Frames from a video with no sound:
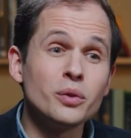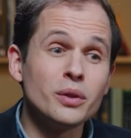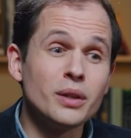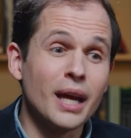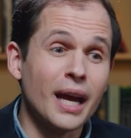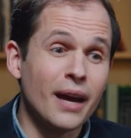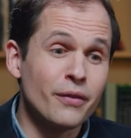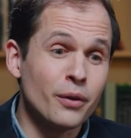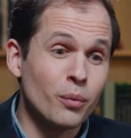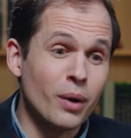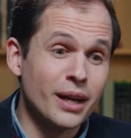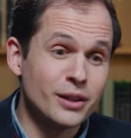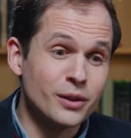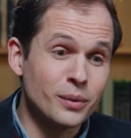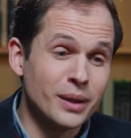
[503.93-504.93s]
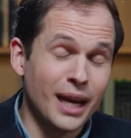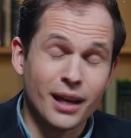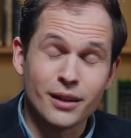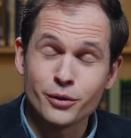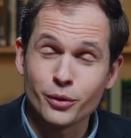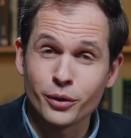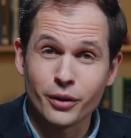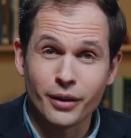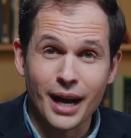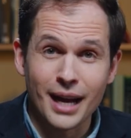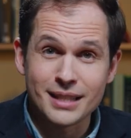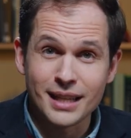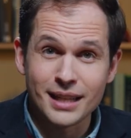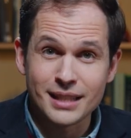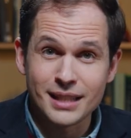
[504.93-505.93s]
they have the right to cancel your
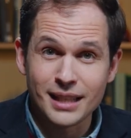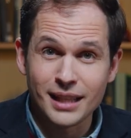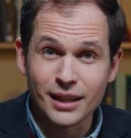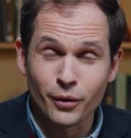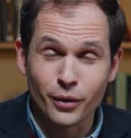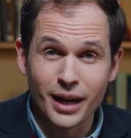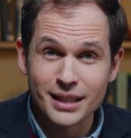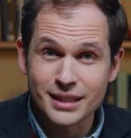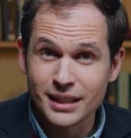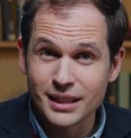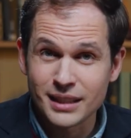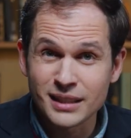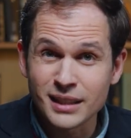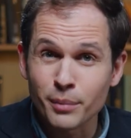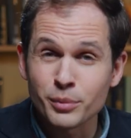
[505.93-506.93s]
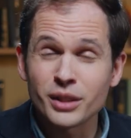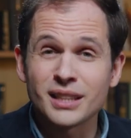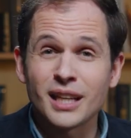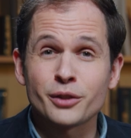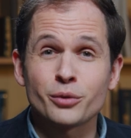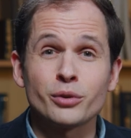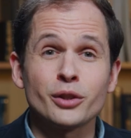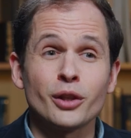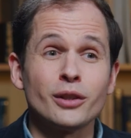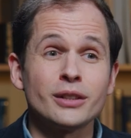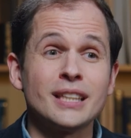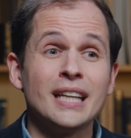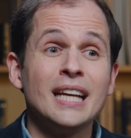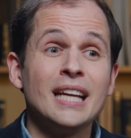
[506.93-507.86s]
SAT or SAT subject test results.